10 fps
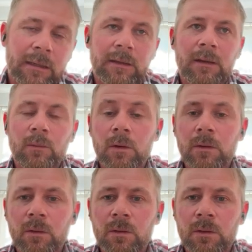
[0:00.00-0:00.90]
And I don't
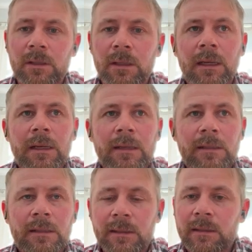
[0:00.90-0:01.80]
want a horse
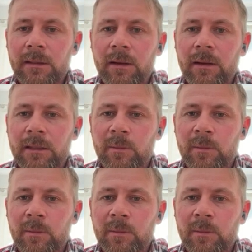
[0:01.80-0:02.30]
to just like